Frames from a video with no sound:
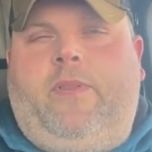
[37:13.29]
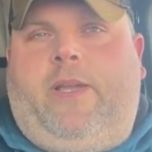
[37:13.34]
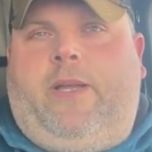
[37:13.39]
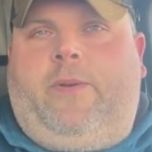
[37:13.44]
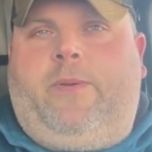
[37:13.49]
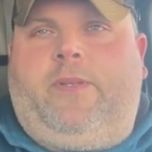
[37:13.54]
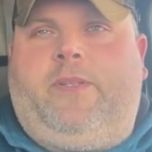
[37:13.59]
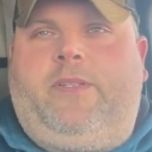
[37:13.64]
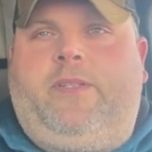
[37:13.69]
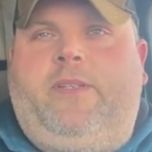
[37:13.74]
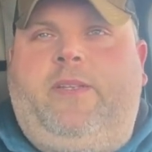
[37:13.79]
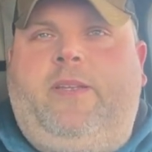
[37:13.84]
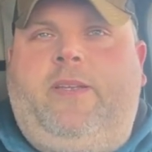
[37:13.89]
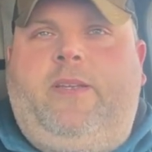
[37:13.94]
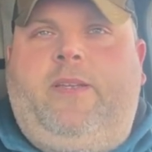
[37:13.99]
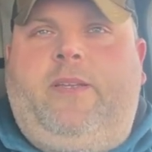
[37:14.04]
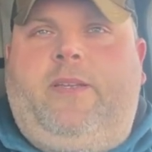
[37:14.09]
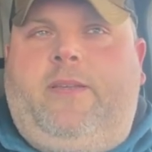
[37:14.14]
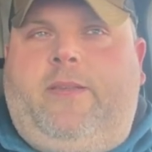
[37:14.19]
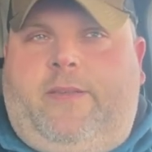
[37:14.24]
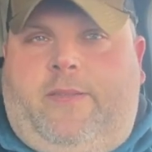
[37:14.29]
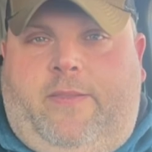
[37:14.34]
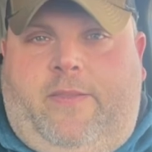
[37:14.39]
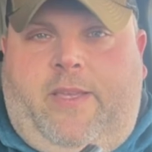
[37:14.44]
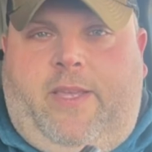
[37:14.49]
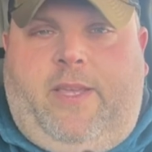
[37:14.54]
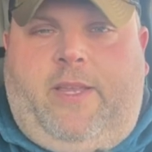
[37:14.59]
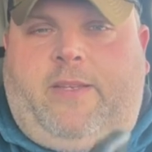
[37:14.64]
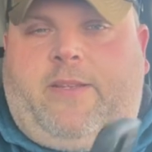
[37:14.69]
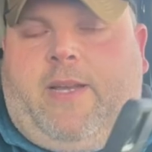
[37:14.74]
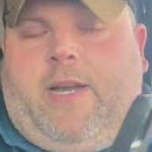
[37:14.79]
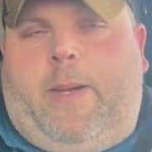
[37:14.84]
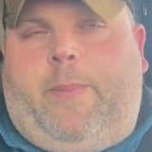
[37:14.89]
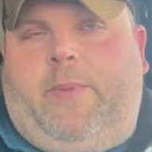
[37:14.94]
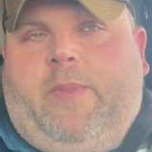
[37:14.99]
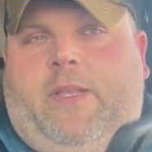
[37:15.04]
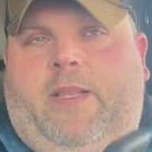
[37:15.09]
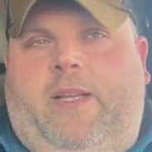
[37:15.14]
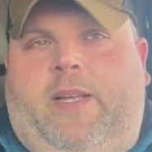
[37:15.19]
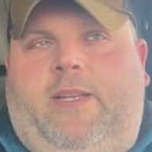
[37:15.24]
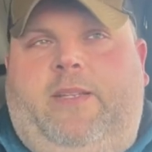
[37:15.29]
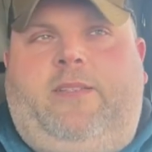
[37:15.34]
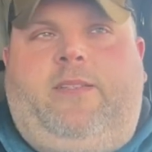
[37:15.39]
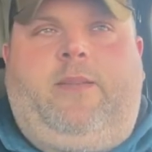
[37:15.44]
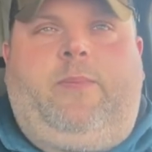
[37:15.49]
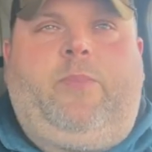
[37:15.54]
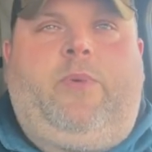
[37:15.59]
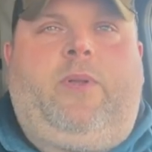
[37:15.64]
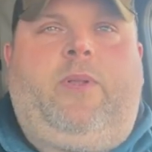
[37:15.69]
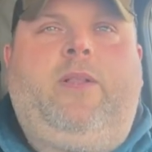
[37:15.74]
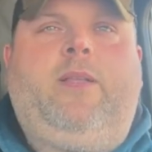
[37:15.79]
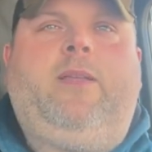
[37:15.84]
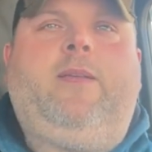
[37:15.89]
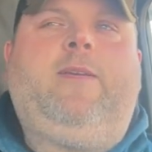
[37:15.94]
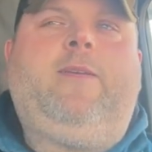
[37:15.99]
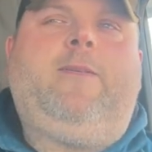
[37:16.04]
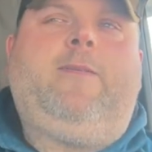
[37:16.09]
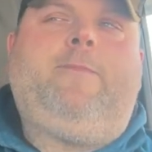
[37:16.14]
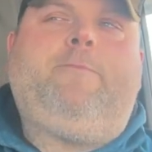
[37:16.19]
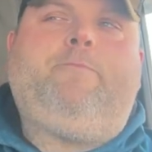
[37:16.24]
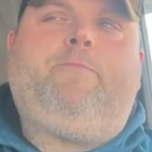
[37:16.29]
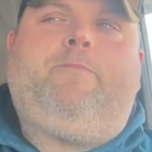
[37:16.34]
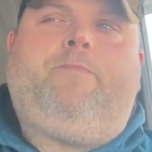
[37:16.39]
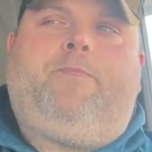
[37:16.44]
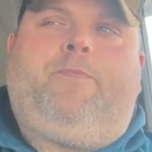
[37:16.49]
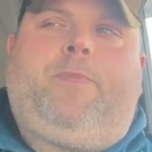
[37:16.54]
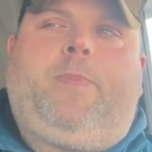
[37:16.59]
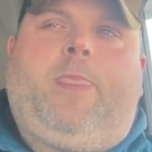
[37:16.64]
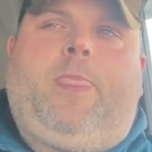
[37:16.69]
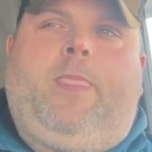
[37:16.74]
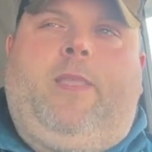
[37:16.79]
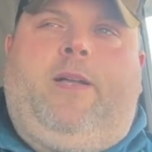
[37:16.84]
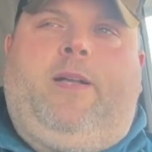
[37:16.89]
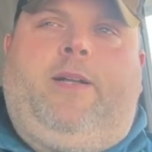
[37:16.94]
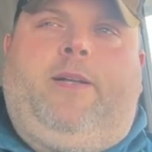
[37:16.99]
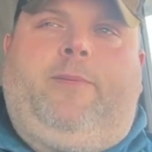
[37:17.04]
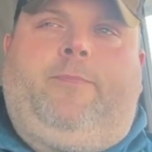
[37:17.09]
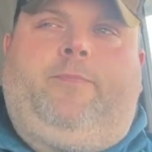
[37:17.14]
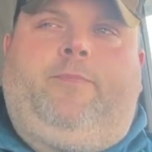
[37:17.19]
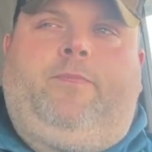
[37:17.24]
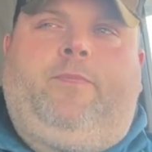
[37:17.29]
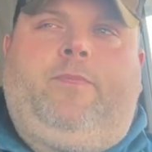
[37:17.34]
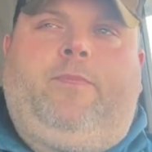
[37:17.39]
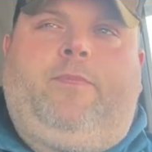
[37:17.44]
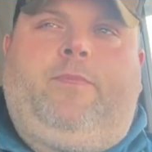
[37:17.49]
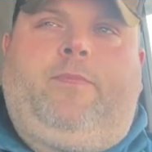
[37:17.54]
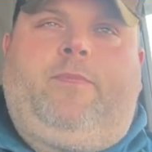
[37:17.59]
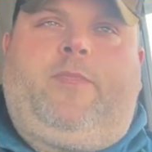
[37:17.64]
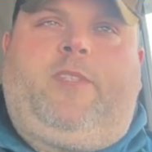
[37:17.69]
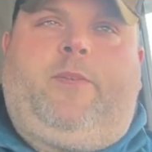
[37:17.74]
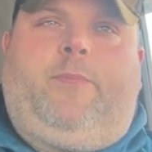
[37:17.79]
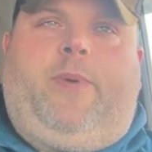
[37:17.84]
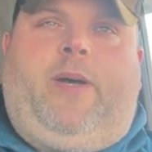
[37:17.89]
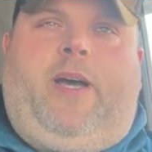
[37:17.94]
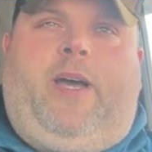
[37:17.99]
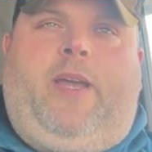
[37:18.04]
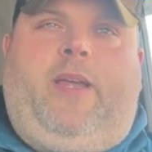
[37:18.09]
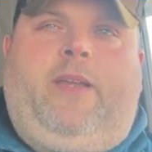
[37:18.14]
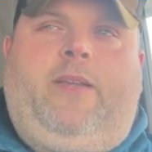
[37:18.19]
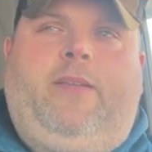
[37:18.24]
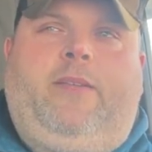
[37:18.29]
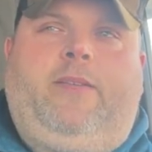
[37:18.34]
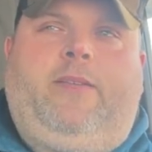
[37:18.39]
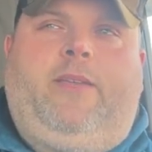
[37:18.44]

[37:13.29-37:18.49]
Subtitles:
That was the top of the line cymbal to buy.